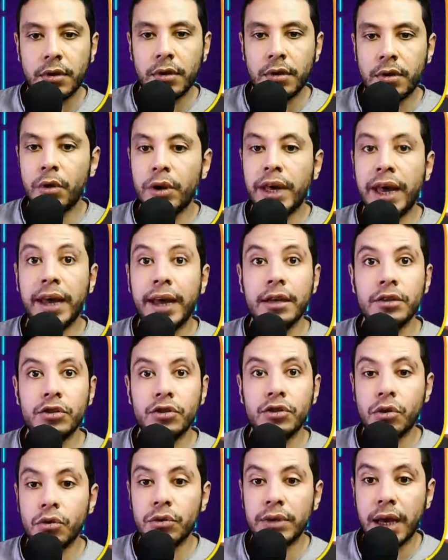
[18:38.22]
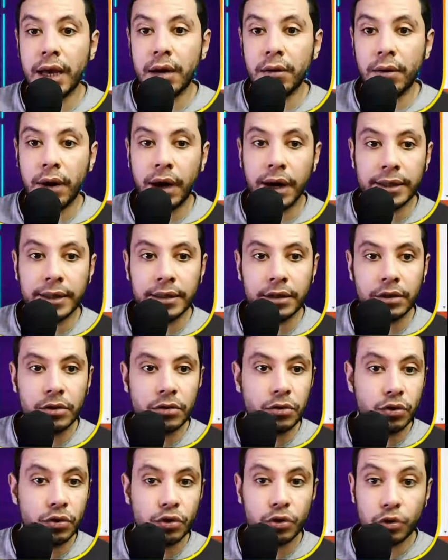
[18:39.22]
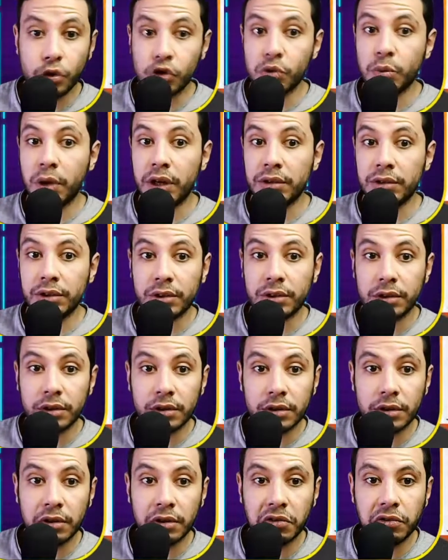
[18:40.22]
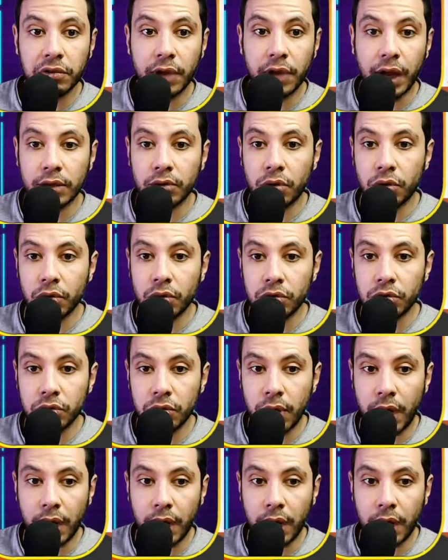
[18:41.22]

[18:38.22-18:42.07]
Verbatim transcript: Okay, so now I need to choose my return flight also.